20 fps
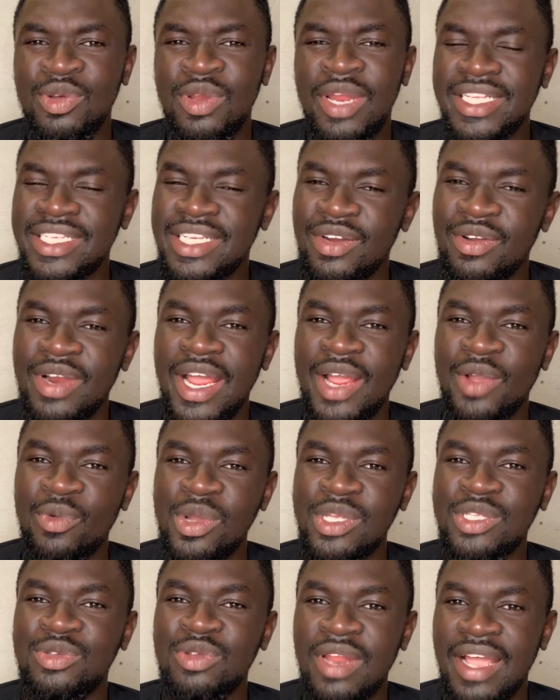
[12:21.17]
So later on, I
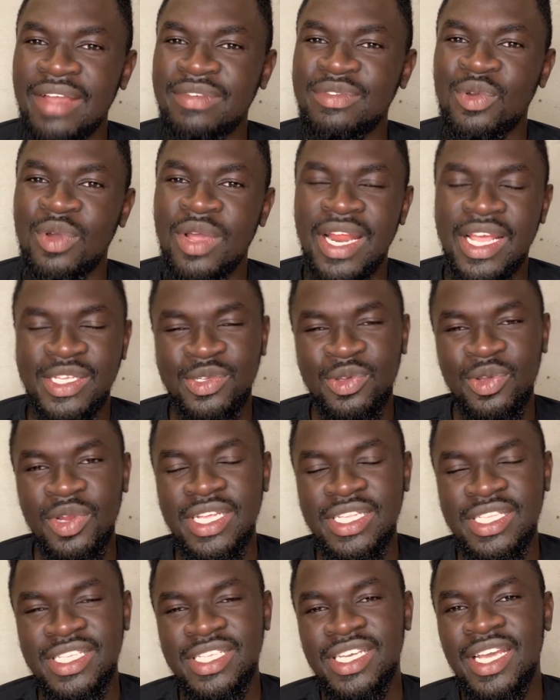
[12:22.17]
went to Live Score and I
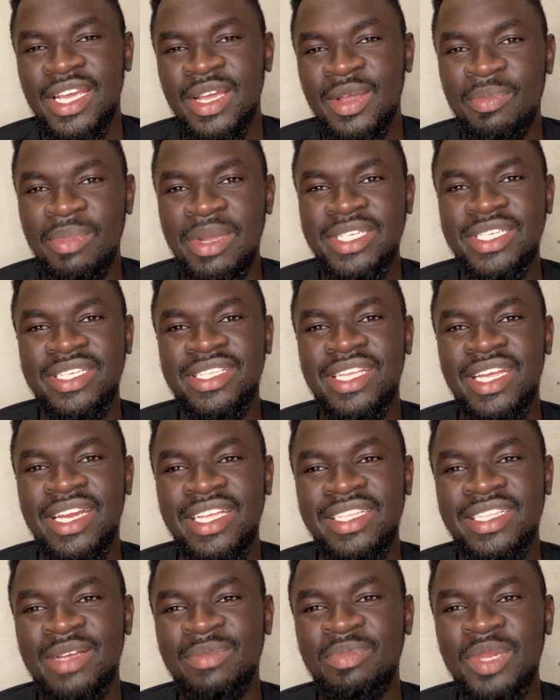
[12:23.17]
saw that Manchester
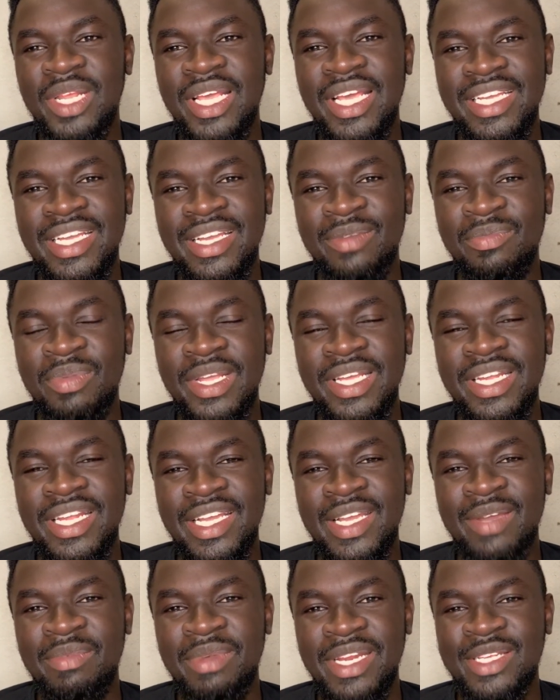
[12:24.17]
United
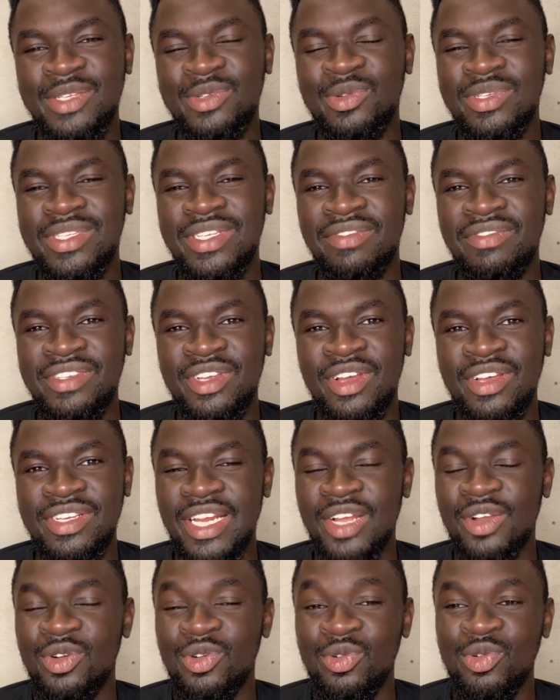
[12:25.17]
played a game and they scored 7. I
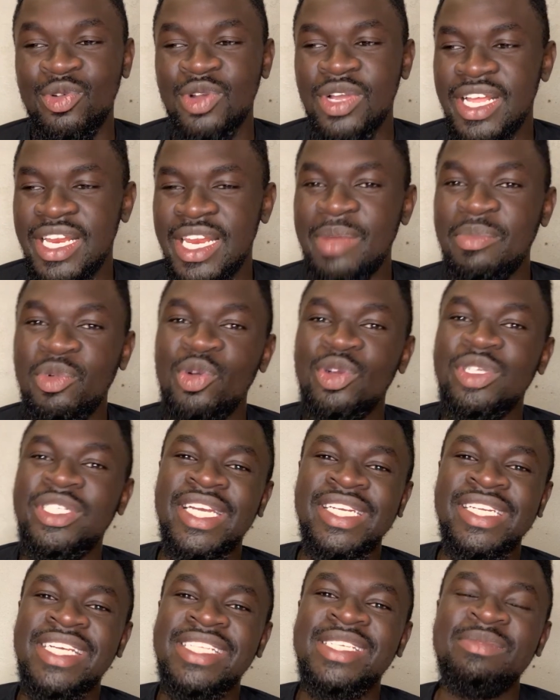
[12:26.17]
was like, oh, let me go
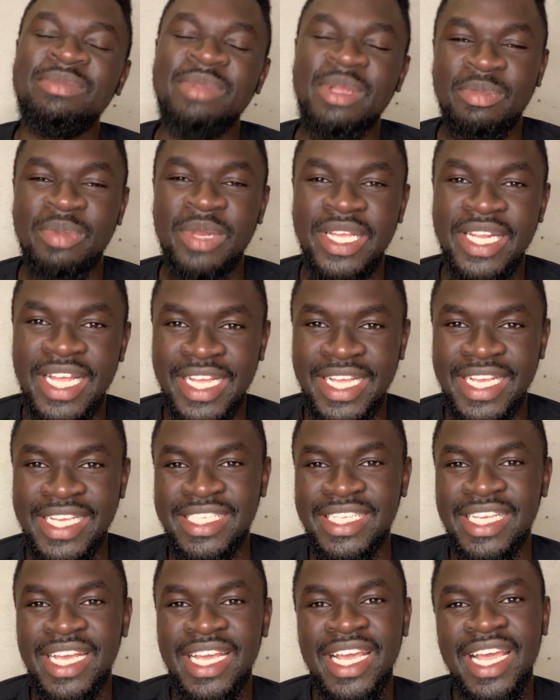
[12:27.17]
check the team they played
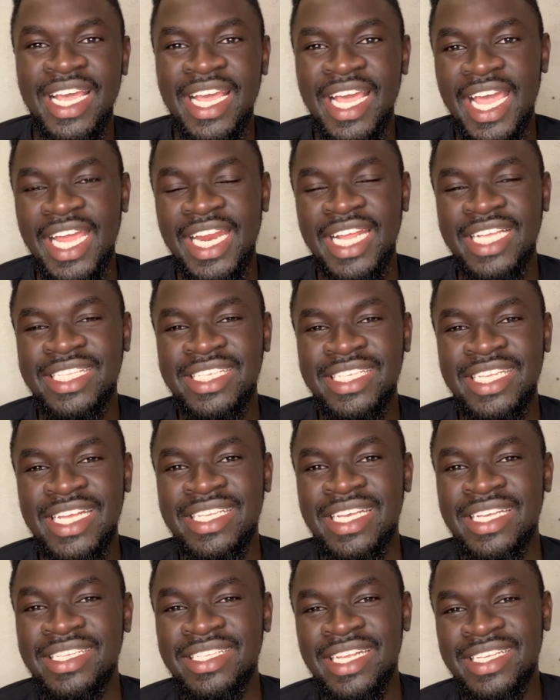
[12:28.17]
against. And
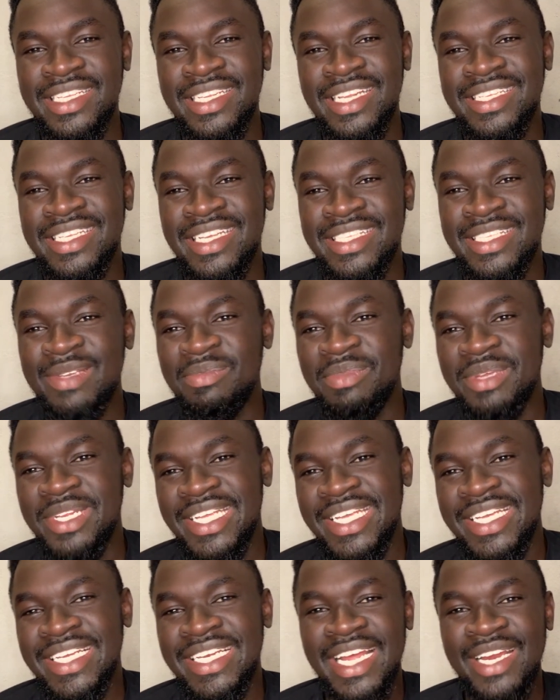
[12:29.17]
there's a team
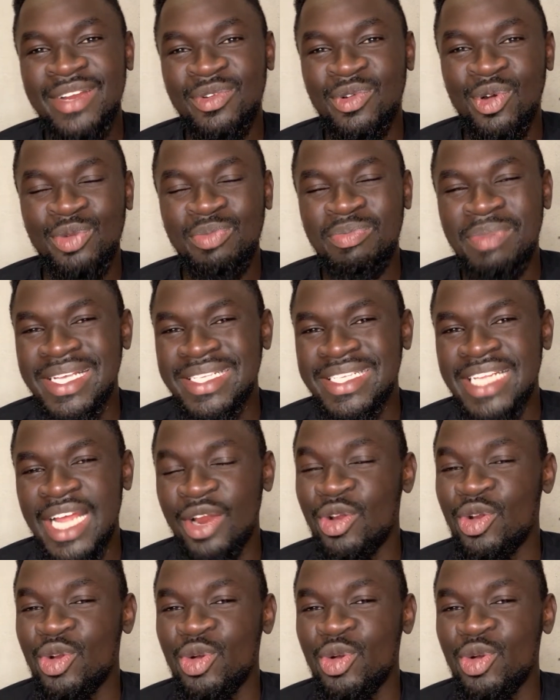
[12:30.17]
in England called Barnsley.